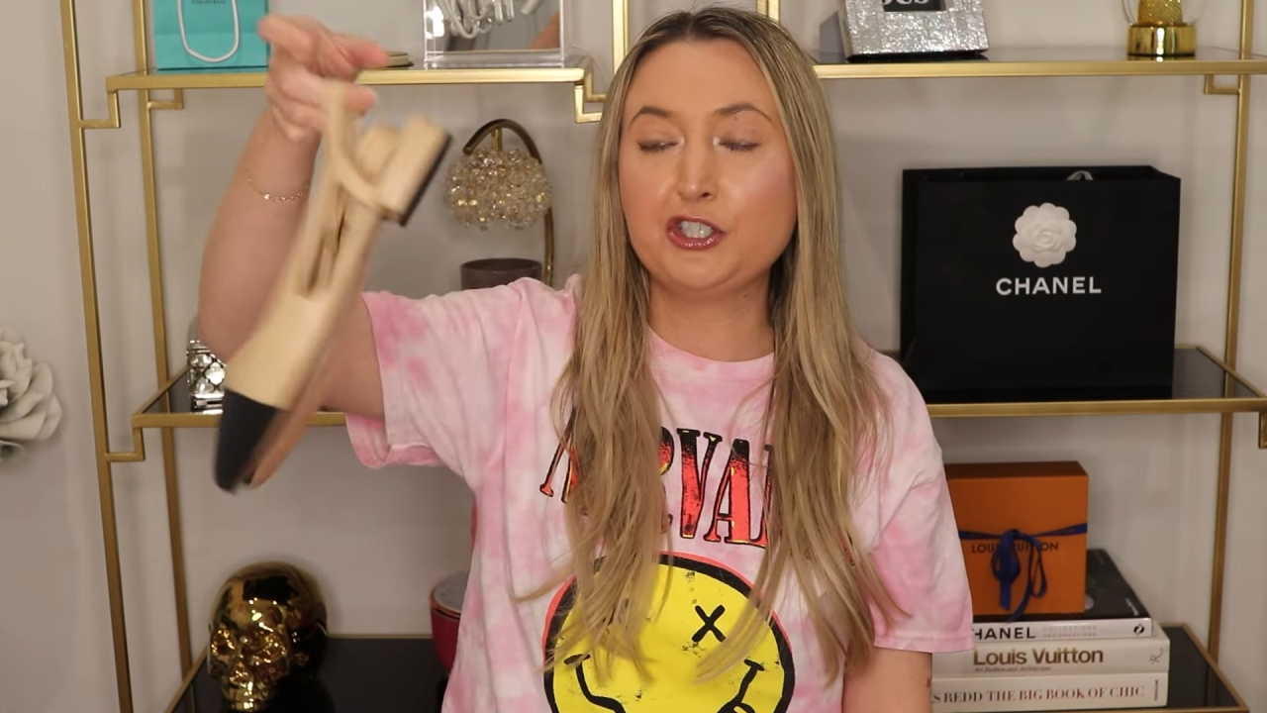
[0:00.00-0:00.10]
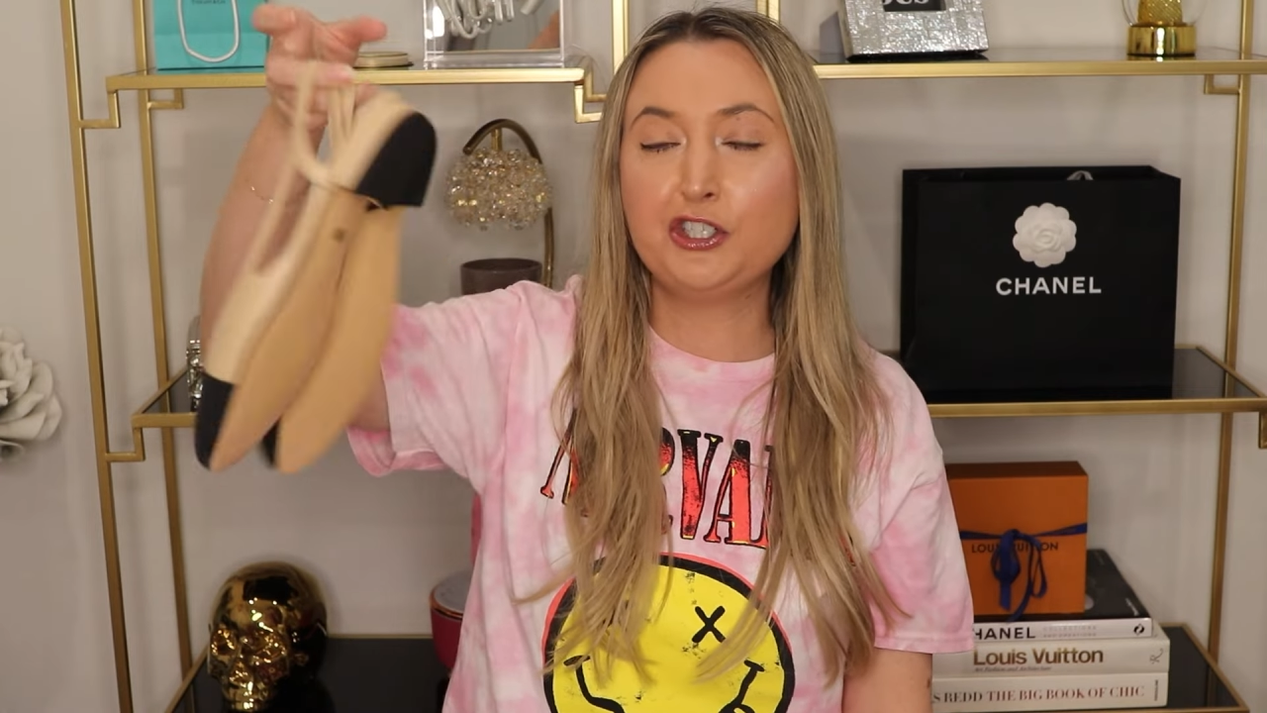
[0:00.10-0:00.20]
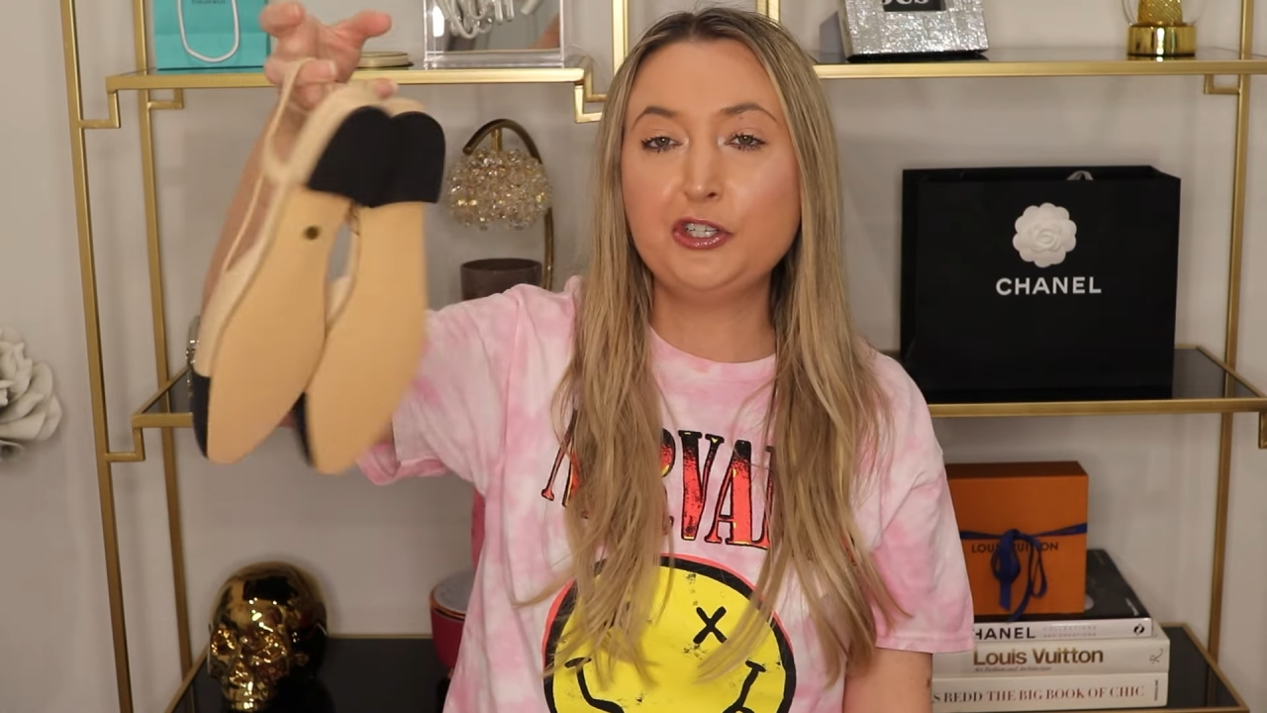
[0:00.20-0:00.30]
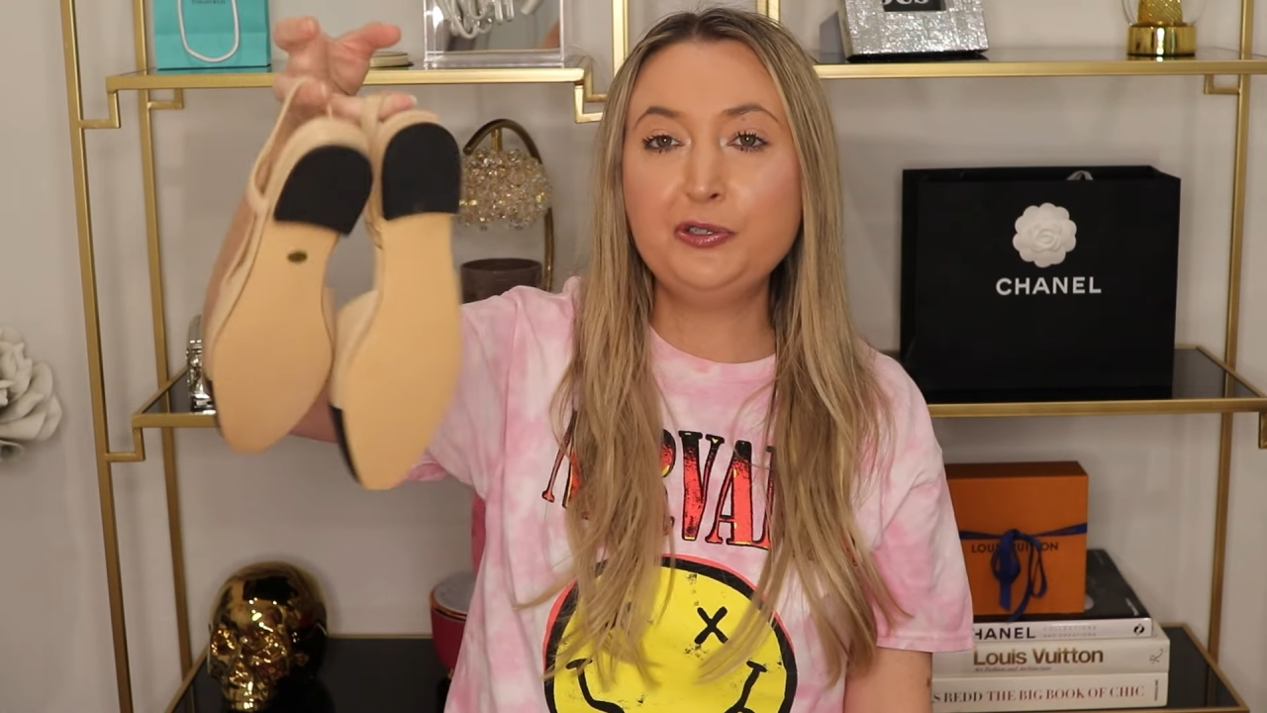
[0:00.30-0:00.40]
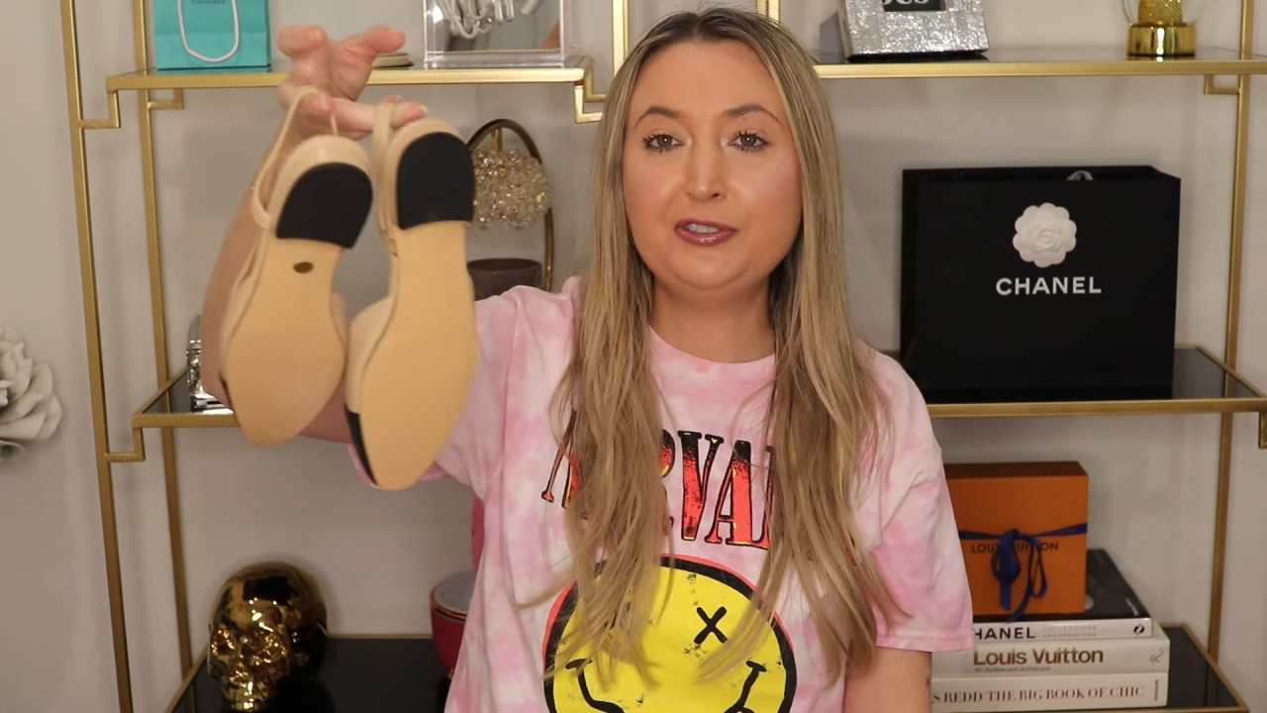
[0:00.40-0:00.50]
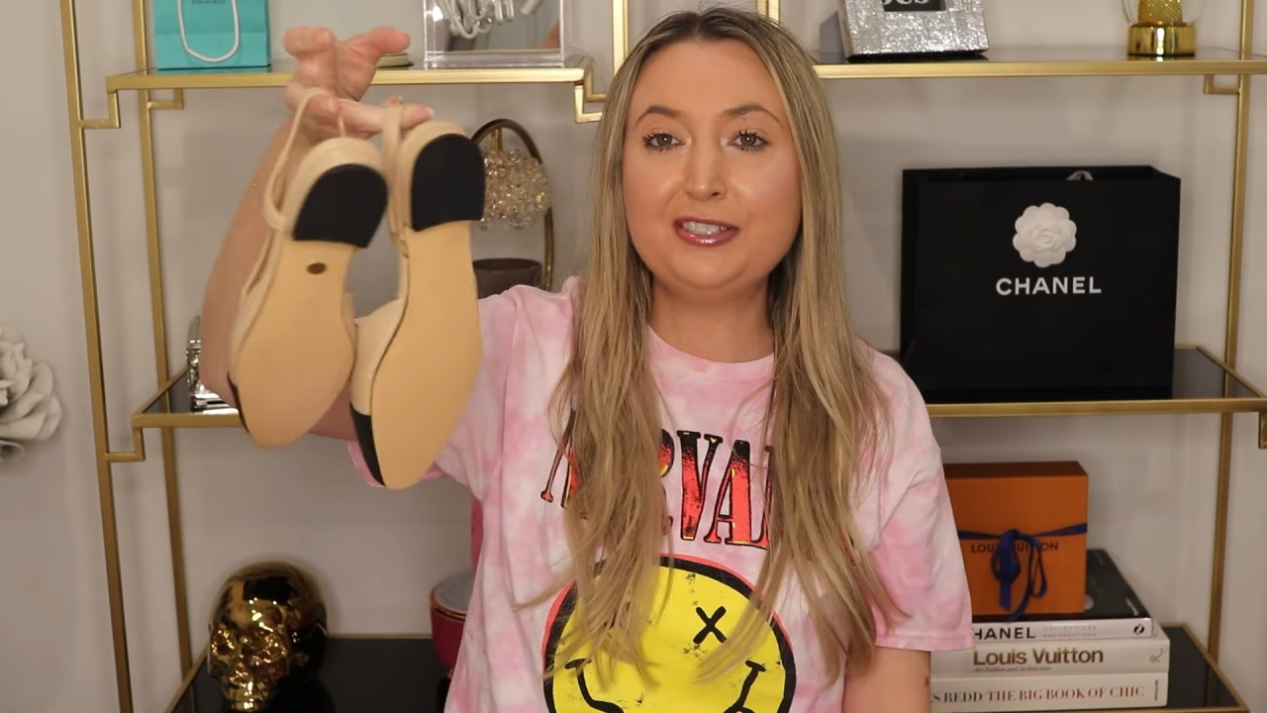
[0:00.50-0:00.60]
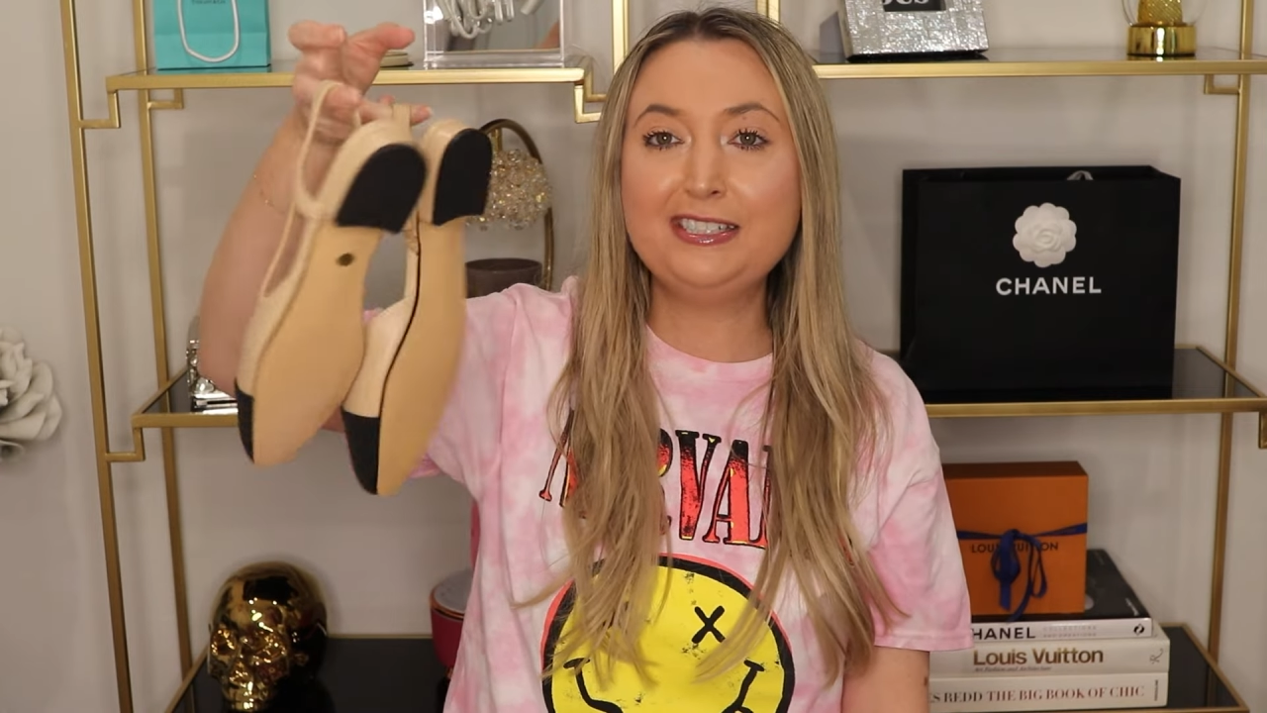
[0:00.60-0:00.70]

shoes